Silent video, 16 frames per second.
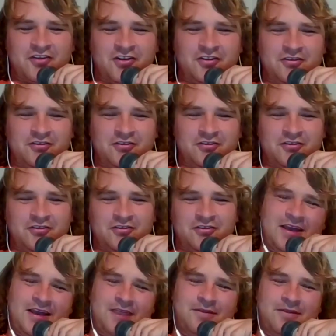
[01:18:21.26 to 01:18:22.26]
girl drama
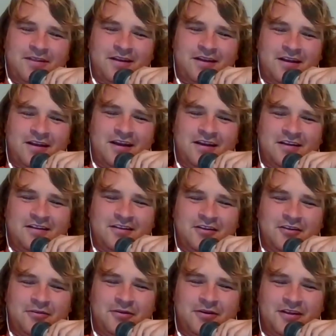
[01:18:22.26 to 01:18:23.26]
became a thing I had to
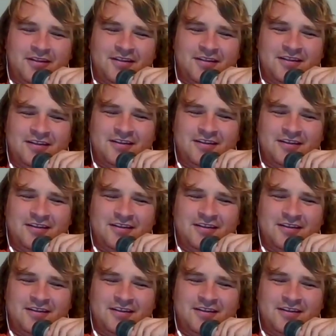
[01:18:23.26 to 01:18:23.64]
deal with.